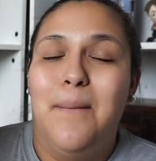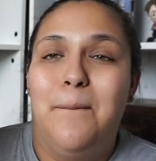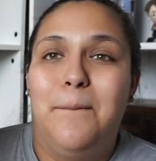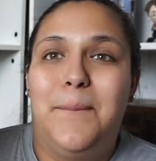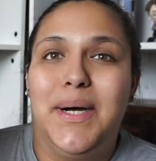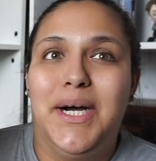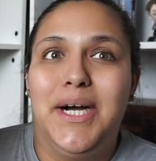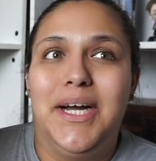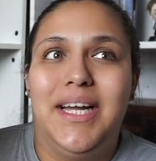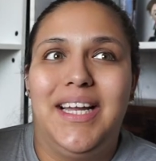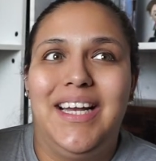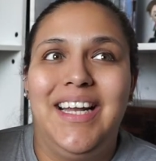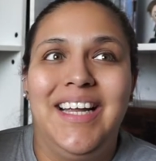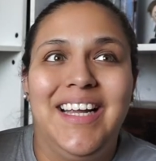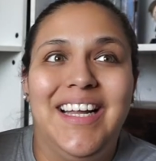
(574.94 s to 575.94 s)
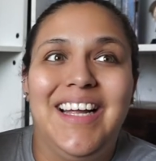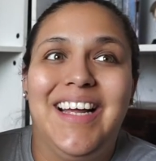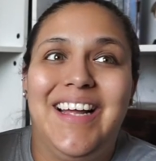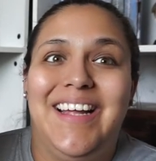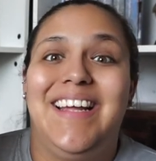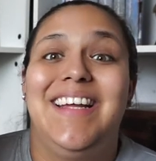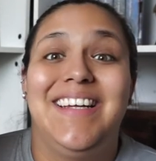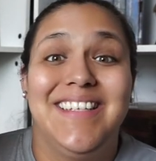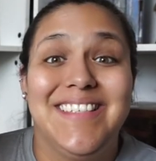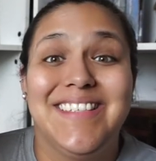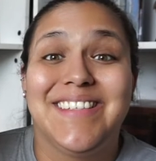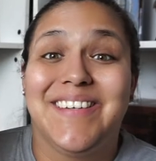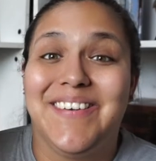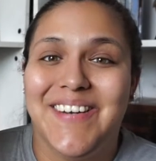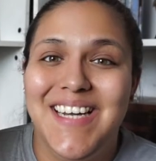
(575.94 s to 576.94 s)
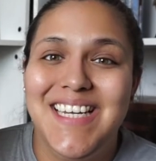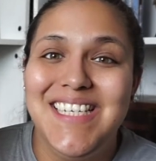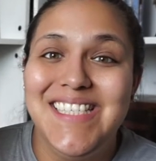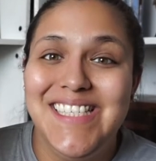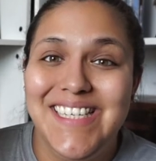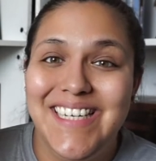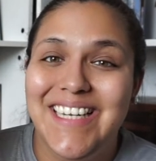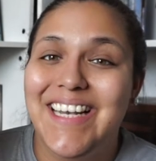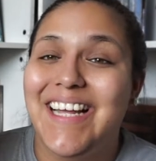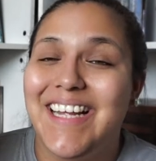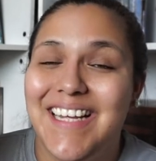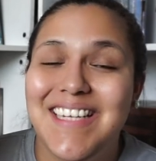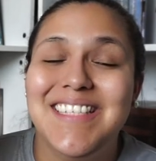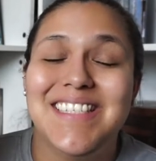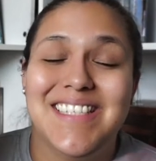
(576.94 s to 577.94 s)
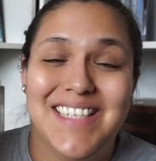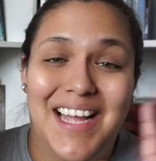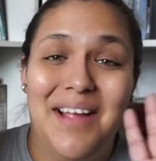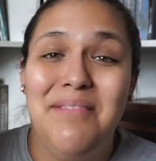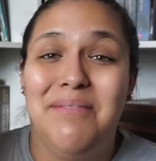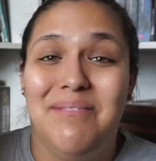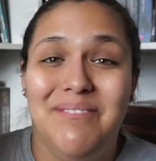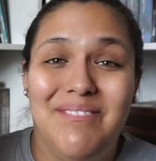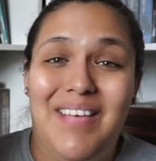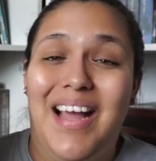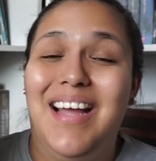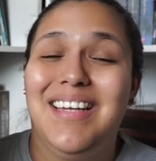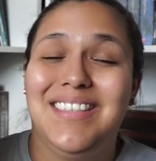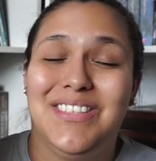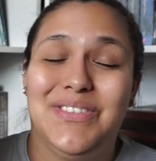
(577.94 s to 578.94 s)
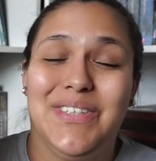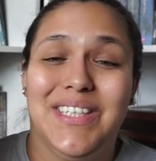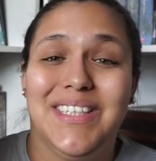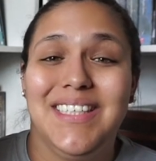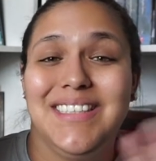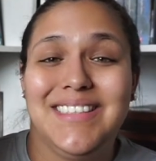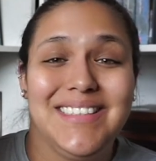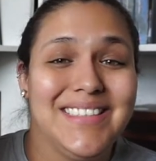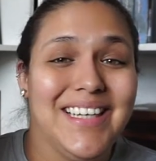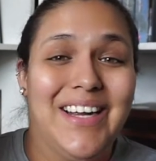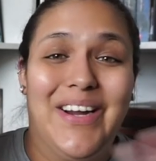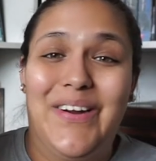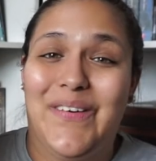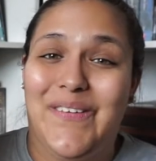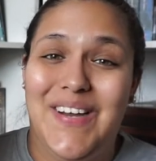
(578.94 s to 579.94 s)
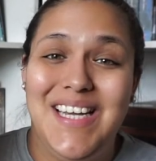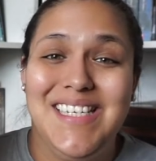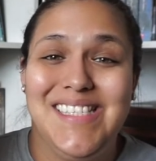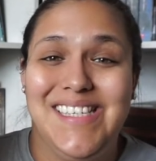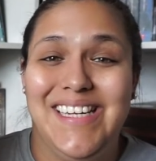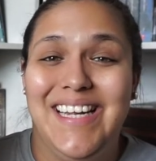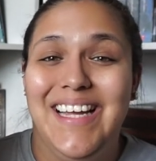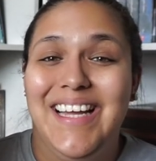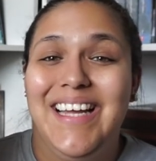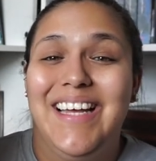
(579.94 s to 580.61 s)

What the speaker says: But it's crazy. Like, I swear, it's crazy.